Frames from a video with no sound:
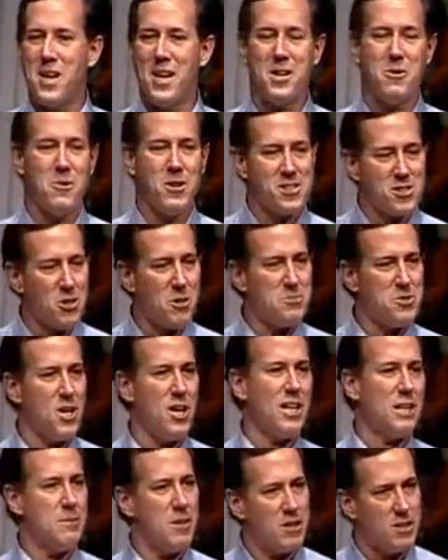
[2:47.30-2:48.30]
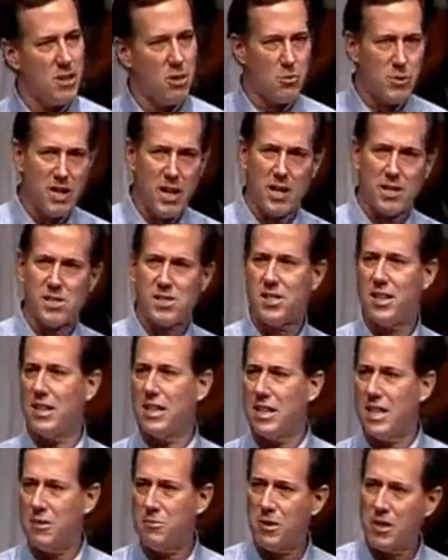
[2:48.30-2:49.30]
anyway, so I'm talking about, you know, we got to stay
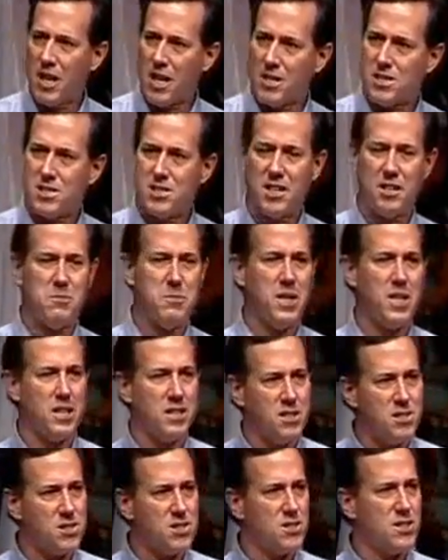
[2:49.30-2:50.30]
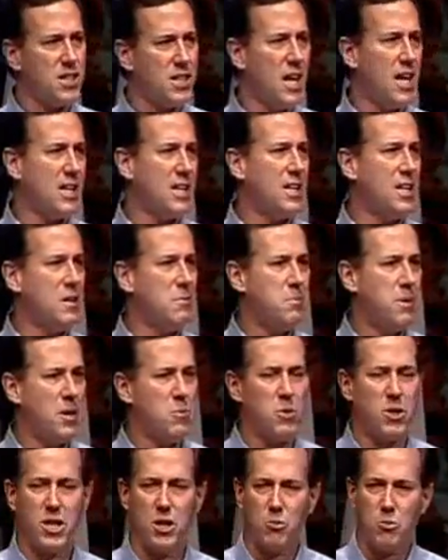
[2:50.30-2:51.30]
lean. We got to stay mean. This is the kind of
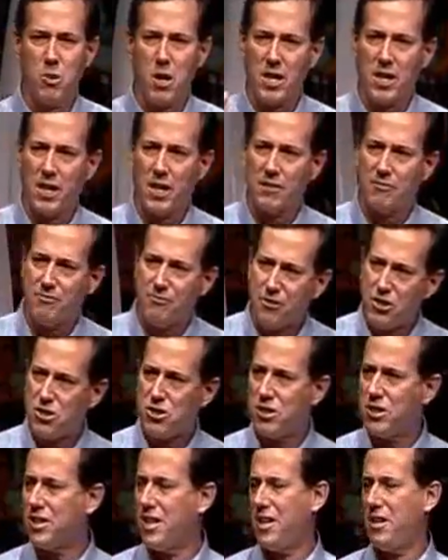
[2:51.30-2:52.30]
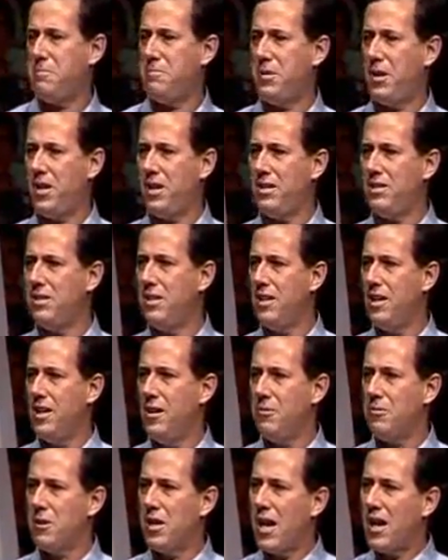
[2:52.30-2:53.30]
campaign. We're going to run an efficient campaign.
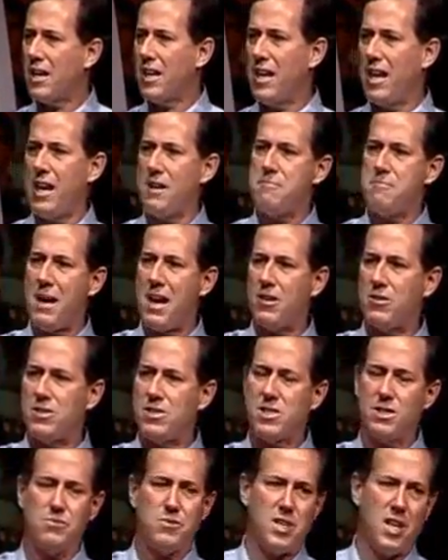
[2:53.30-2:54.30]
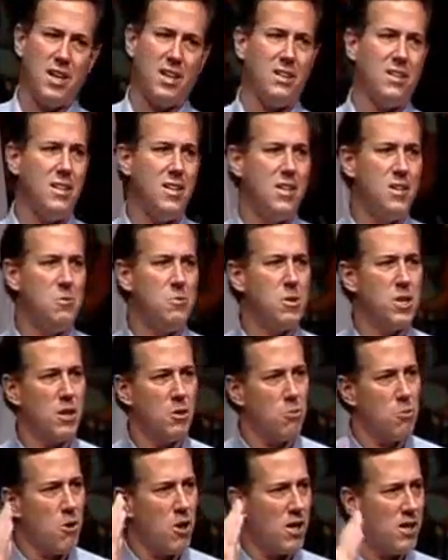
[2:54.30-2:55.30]
We're not going to have mountains of debt. We're going
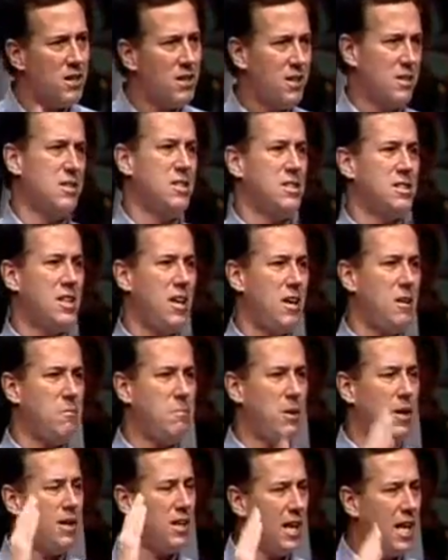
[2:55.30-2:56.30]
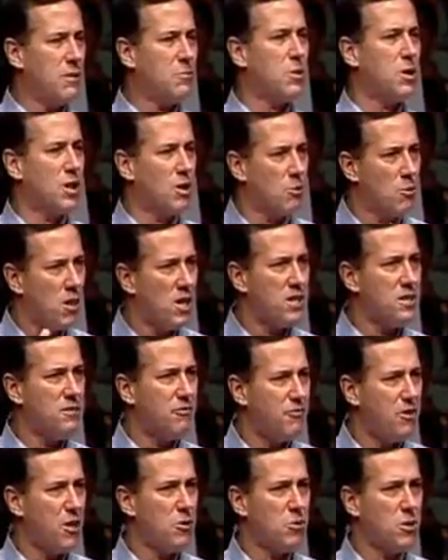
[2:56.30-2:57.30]
to run this campaign like we're going to run
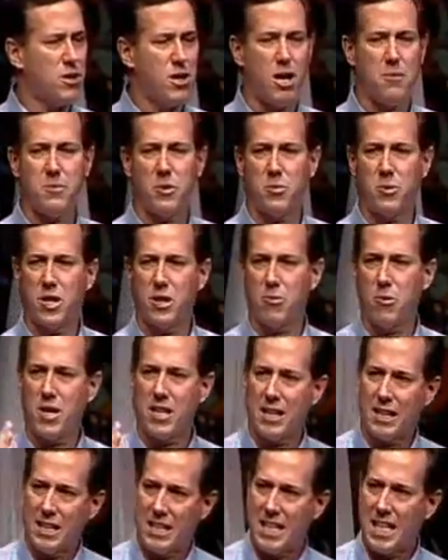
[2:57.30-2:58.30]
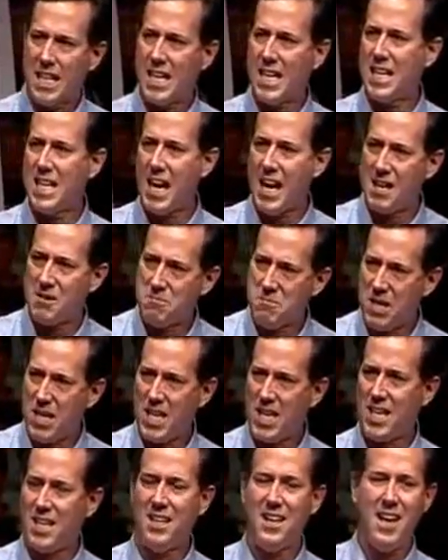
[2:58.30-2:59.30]
the federal government. We're going to run it lean and
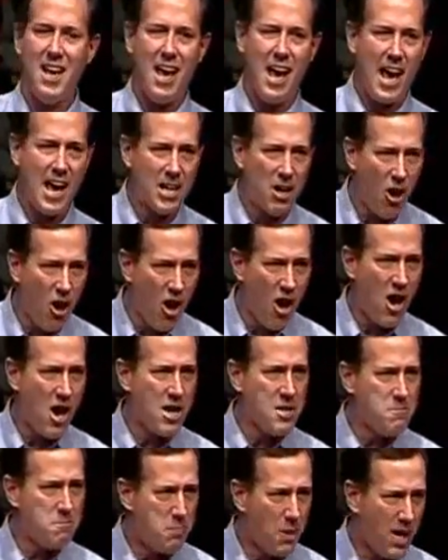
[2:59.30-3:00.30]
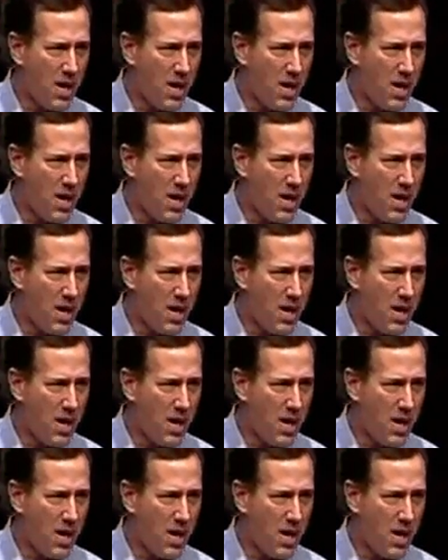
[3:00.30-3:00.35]
mean and on